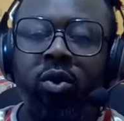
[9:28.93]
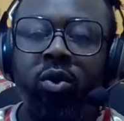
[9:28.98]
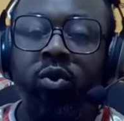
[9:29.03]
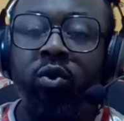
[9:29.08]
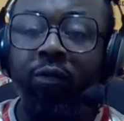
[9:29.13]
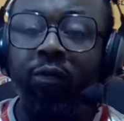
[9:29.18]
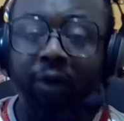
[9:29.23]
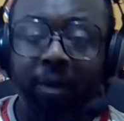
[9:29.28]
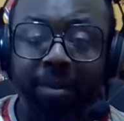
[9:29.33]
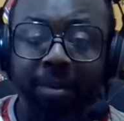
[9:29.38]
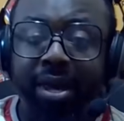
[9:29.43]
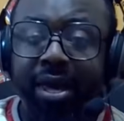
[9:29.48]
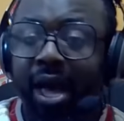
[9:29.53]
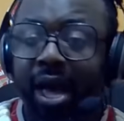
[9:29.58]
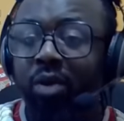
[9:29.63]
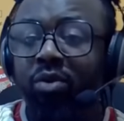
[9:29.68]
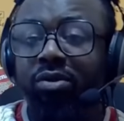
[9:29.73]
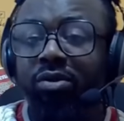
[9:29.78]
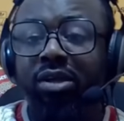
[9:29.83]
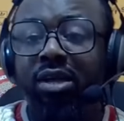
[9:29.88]
So for me,
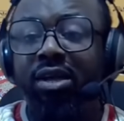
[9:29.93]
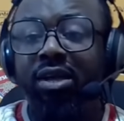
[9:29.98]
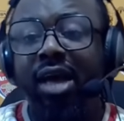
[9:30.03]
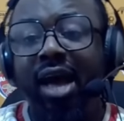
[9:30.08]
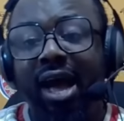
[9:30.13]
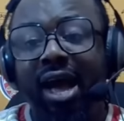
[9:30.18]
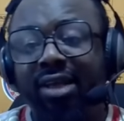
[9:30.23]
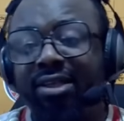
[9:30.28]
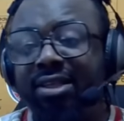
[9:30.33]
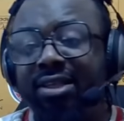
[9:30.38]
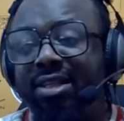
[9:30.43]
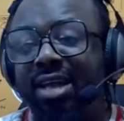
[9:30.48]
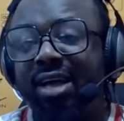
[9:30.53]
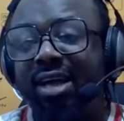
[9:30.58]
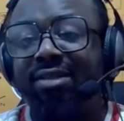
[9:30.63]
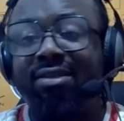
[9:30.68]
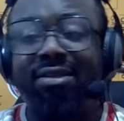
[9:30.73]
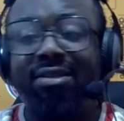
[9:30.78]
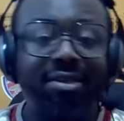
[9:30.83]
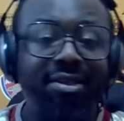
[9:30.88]
I would say
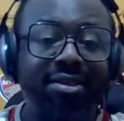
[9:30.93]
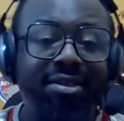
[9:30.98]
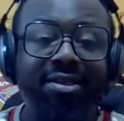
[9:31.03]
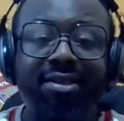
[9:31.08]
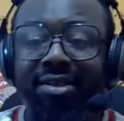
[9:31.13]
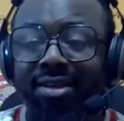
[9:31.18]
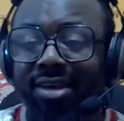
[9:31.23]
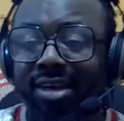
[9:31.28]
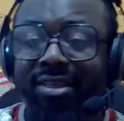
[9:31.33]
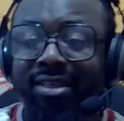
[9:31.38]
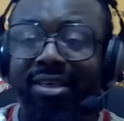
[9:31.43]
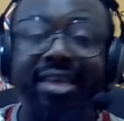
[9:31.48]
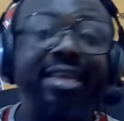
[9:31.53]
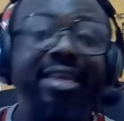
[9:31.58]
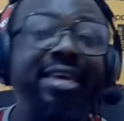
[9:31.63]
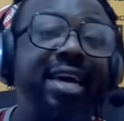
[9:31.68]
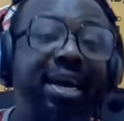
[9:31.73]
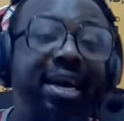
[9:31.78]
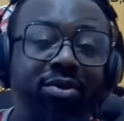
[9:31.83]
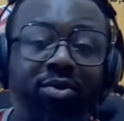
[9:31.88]
Arsenal 60, 68,
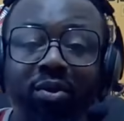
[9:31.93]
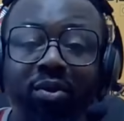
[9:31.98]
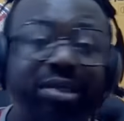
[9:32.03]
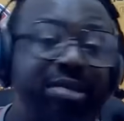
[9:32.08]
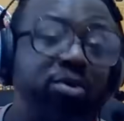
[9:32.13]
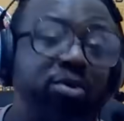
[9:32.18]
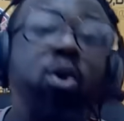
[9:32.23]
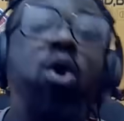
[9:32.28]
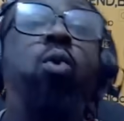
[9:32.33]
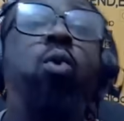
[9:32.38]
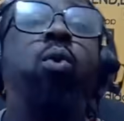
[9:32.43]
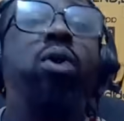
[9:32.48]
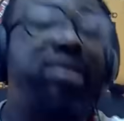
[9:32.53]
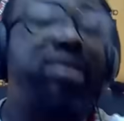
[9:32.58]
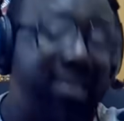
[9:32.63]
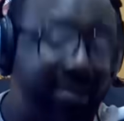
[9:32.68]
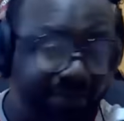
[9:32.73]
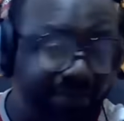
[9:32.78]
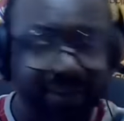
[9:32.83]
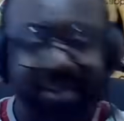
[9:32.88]
Kini Yato.
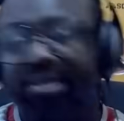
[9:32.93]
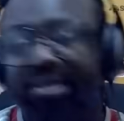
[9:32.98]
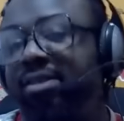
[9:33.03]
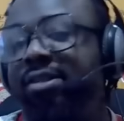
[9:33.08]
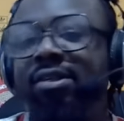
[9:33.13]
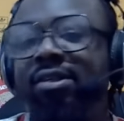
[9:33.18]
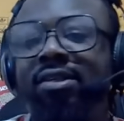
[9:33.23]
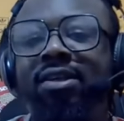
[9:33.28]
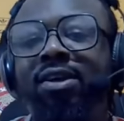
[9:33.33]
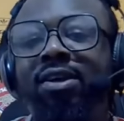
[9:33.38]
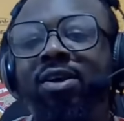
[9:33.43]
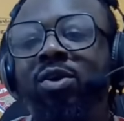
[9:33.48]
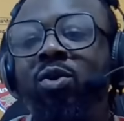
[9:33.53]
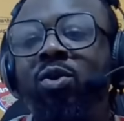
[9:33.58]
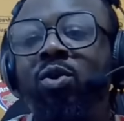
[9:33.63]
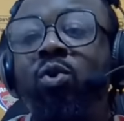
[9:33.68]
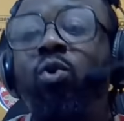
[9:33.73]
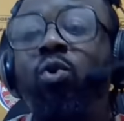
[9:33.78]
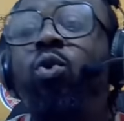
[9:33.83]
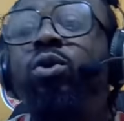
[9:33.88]
What's the difference?
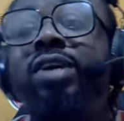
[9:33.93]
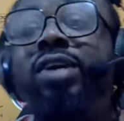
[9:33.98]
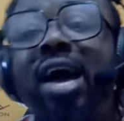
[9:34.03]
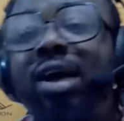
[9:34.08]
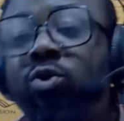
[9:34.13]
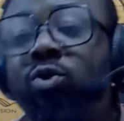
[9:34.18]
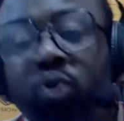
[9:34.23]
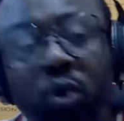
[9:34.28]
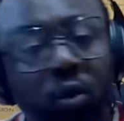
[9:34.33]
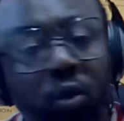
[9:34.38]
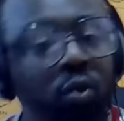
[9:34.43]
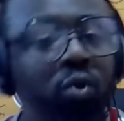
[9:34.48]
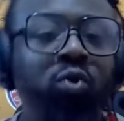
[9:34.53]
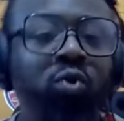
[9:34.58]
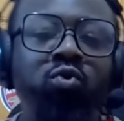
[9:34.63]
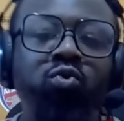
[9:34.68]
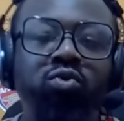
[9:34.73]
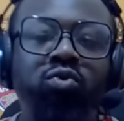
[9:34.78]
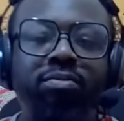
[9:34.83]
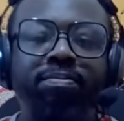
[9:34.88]
Go there and
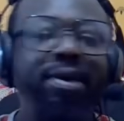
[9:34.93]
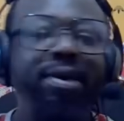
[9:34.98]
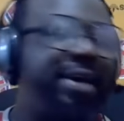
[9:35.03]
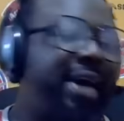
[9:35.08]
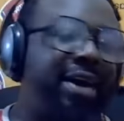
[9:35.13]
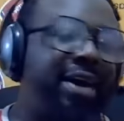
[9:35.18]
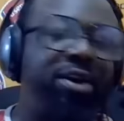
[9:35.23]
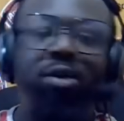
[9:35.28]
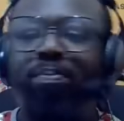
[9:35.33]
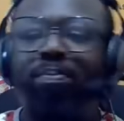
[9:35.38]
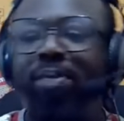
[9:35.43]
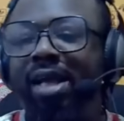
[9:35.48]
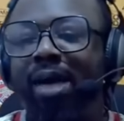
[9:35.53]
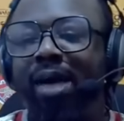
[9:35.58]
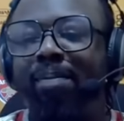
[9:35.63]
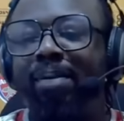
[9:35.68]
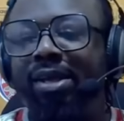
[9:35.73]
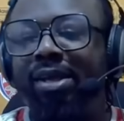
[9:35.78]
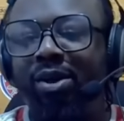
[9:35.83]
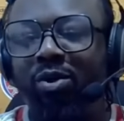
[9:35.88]
Sonolu, carry your
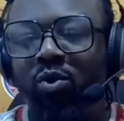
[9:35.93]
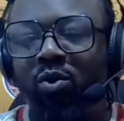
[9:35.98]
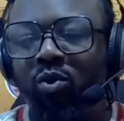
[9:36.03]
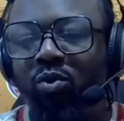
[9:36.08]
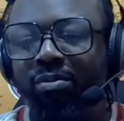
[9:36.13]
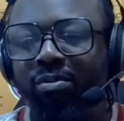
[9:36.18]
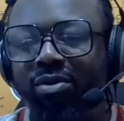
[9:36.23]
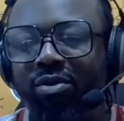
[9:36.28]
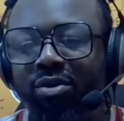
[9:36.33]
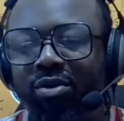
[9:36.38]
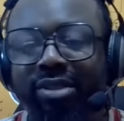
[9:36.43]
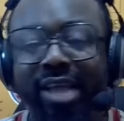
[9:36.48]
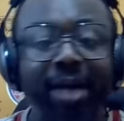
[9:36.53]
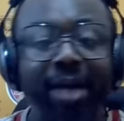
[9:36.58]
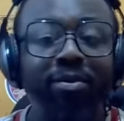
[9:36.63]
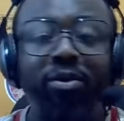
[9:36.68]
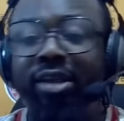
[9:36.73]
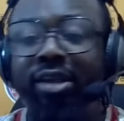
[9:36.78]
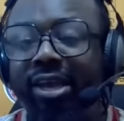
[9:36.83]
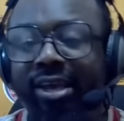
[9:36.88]
player, they go. Got
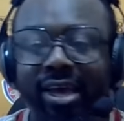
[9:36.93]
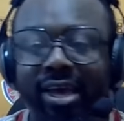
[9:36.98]
time no day